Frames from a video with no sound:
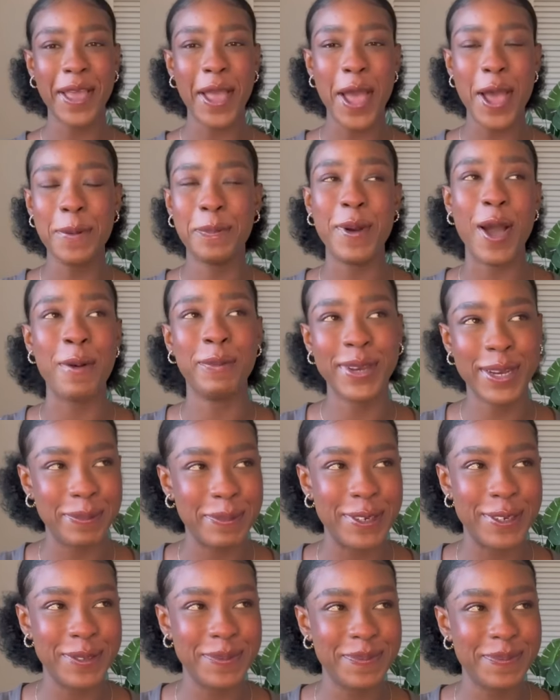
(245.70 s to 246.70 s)

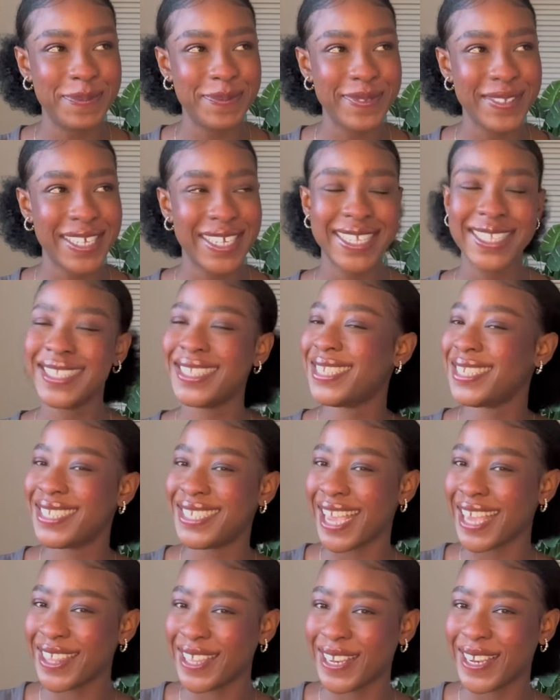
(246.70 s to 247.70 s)
abominable, to
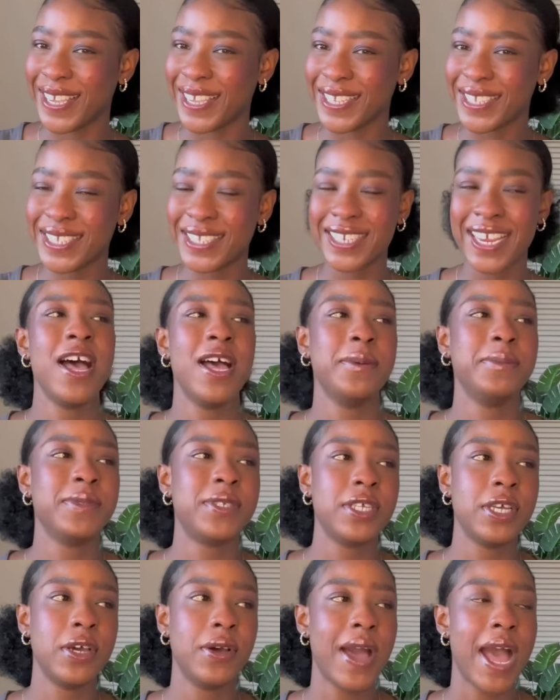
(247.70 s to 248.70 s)
say the least.
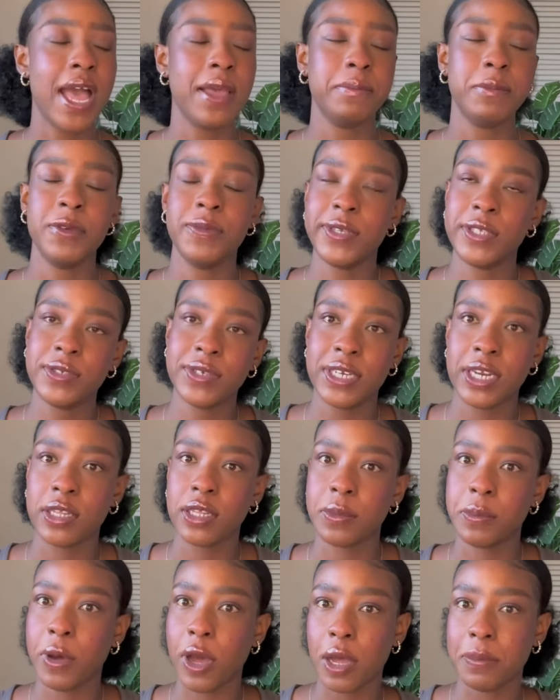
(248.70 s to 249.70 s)
So I'm moving to
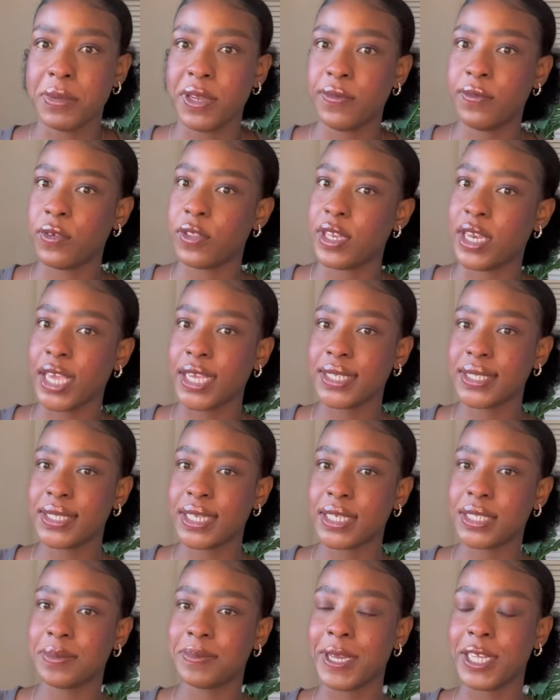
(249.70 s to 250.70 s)
another apartment for the next
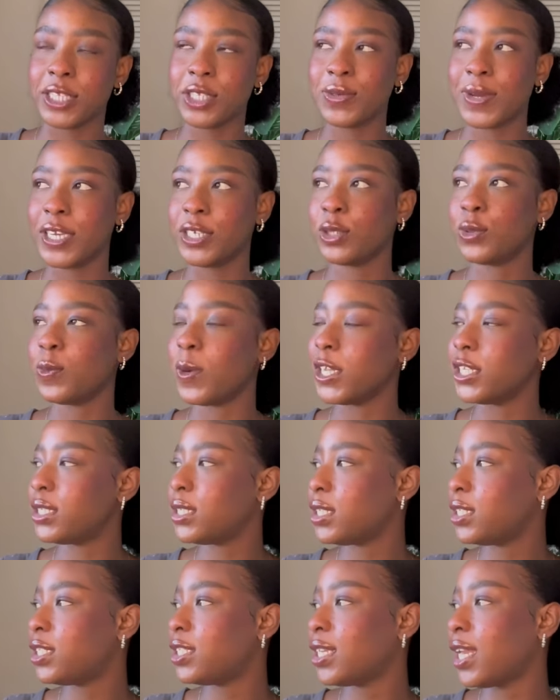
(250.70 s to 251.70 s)
6 months. So I just
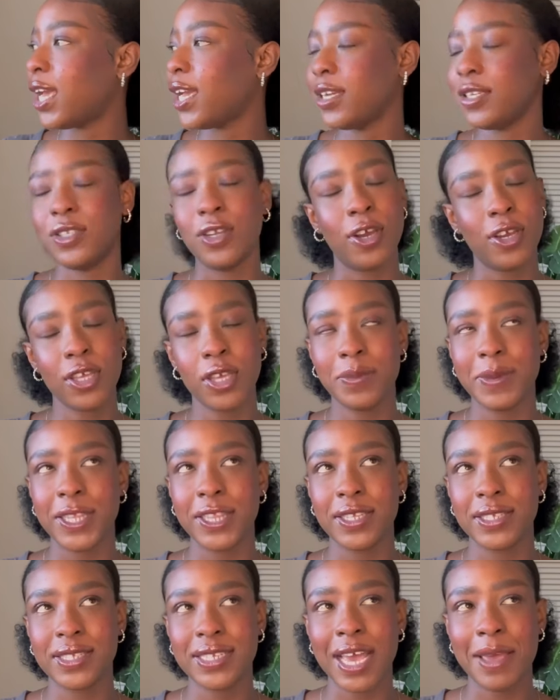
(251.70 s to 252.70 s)
wanted to document
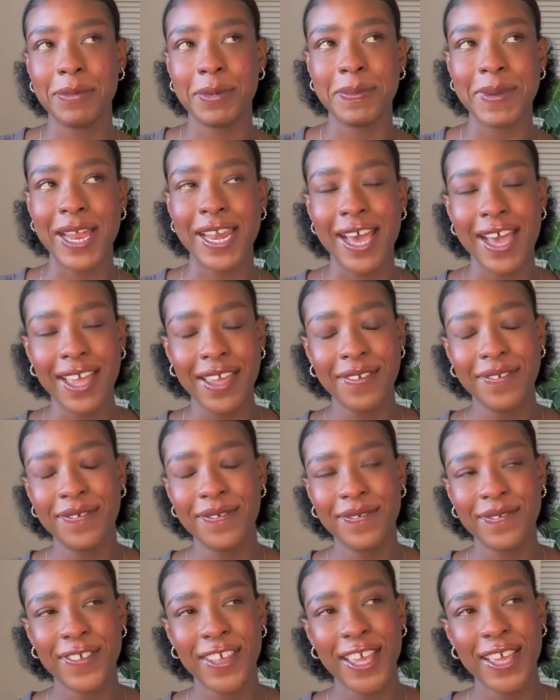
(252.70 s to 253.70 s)
this time in my life,
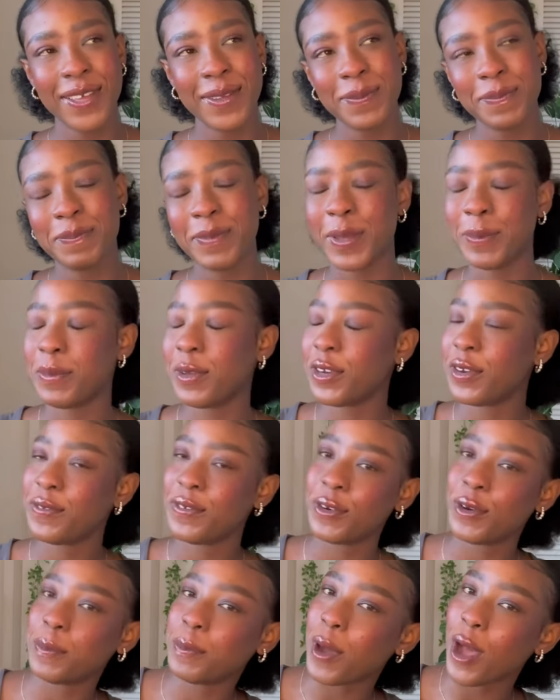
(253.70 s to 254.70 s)
my
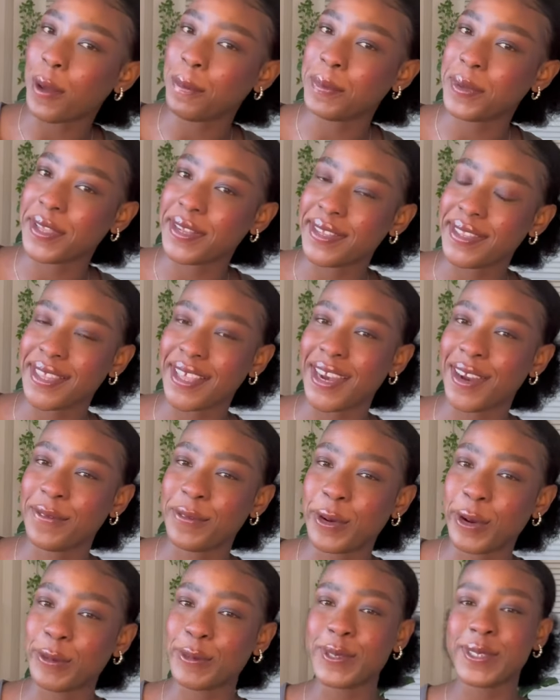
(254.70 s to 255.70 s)
beautiful apartment that
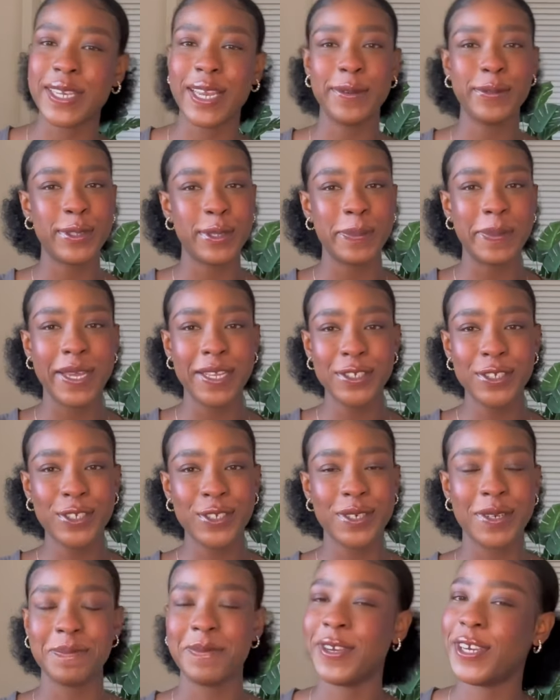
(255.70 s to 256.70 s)
I've grown to love so much
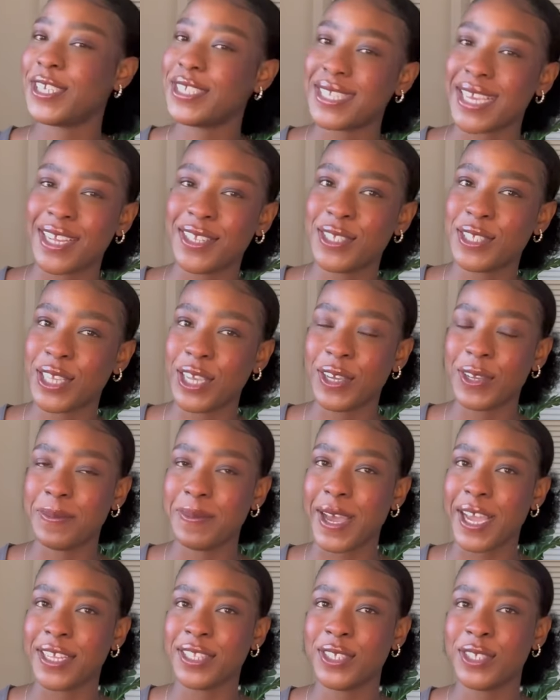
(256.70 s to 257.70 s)
and I'm very sad to say
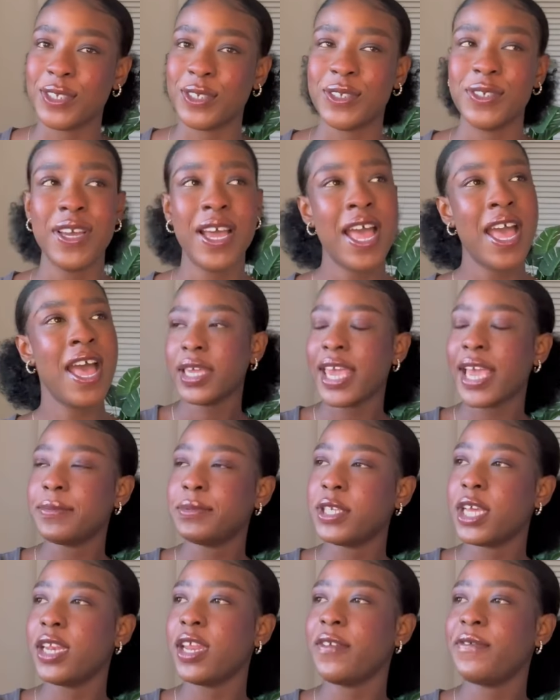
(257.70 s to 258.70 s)
goodbye to. Cape
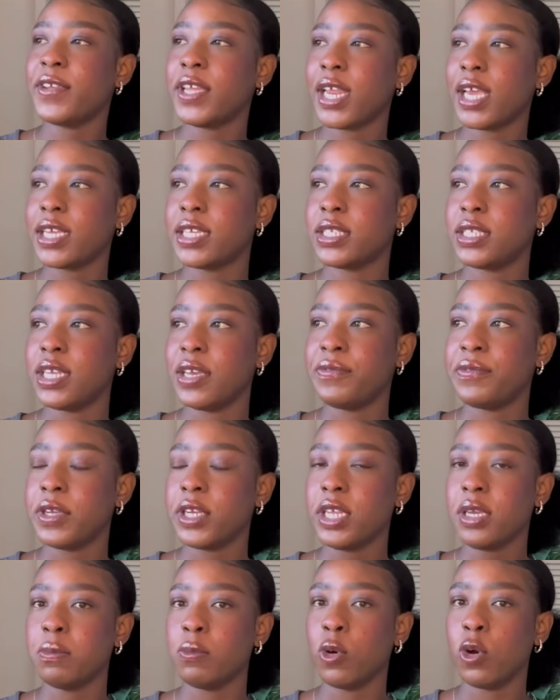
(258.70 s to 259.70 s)
Town, I feel is
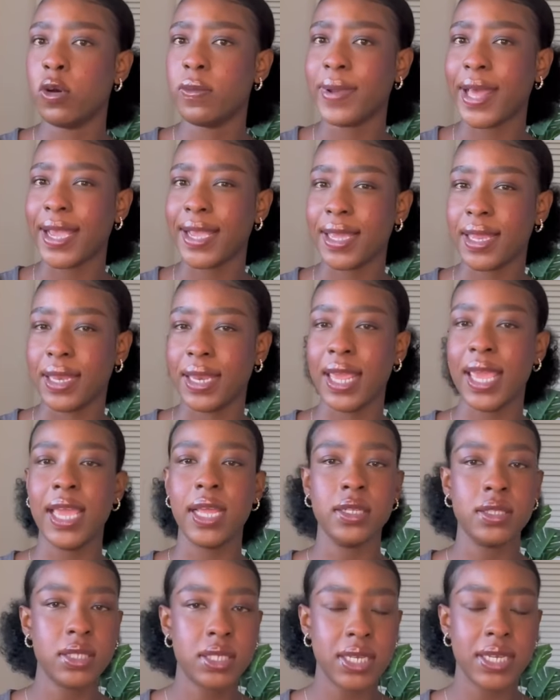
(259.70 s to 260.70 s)
definitely more of an
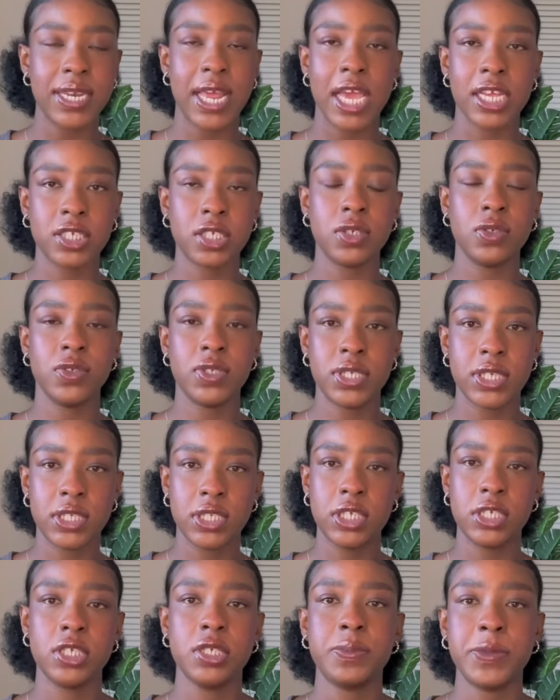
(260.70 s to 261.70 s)
international
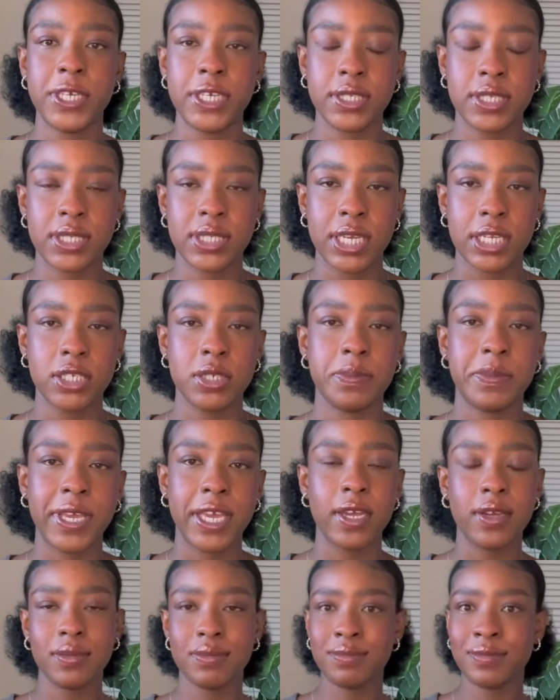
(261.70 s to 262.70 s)
city just because it's such a
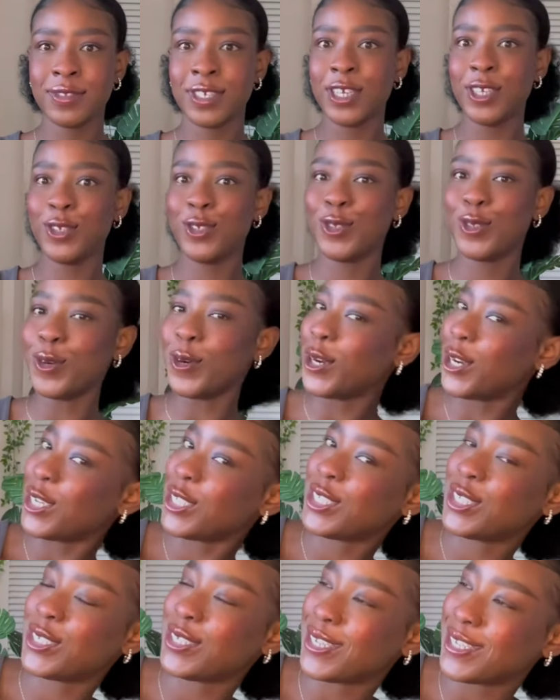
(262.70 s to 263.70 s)
big
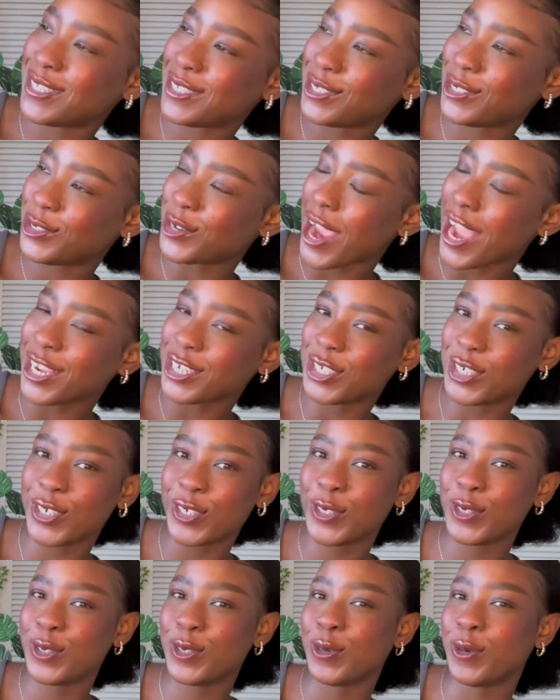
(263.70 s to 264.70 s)
tourist
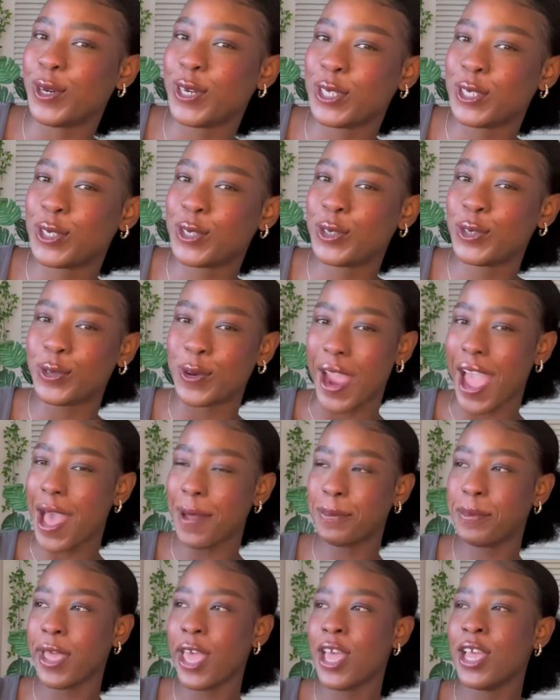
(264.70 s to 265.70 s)
attraction, tourist
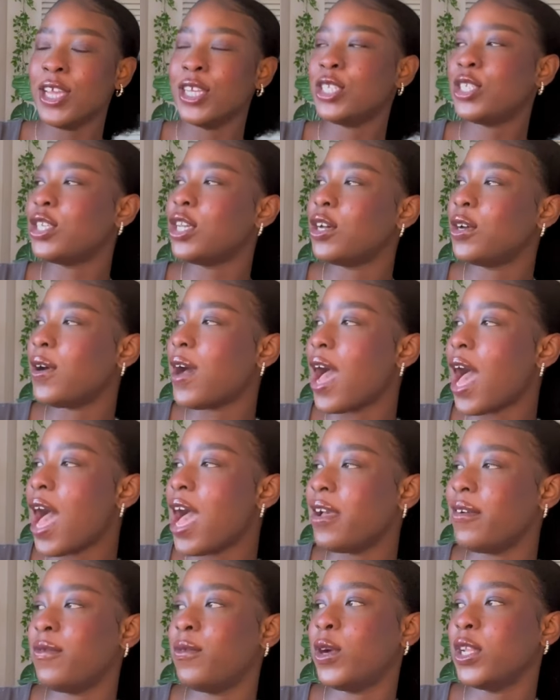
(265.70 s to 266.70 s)
trap. So
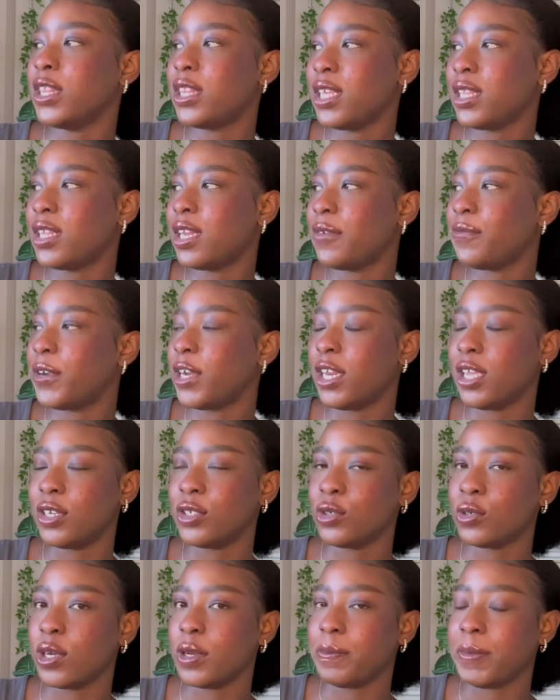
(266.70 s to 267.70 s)
one thing that I really
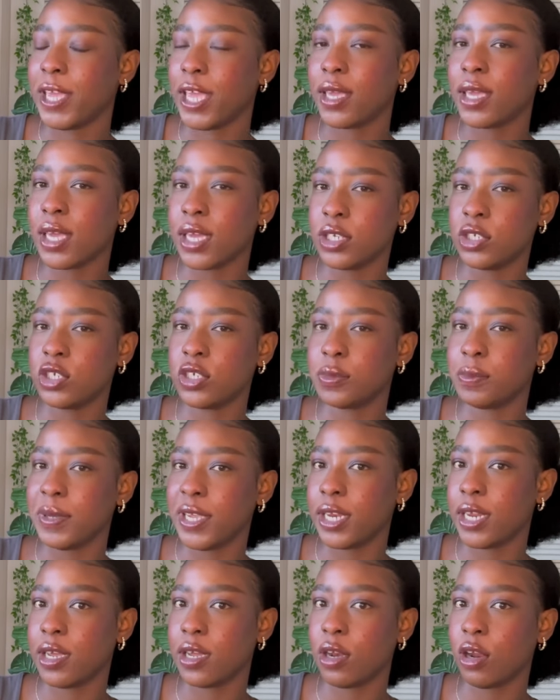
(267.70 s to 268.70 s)
enjoyed being here is just
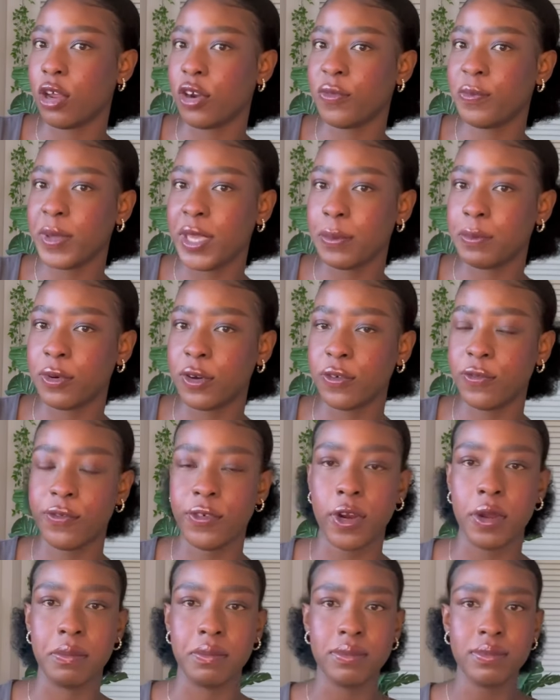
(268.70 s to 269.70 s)
meeting a lot of people
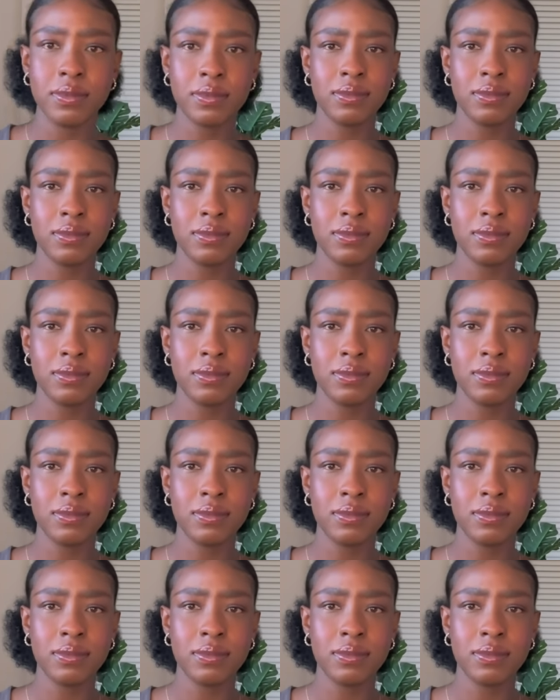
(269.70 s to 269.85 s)
from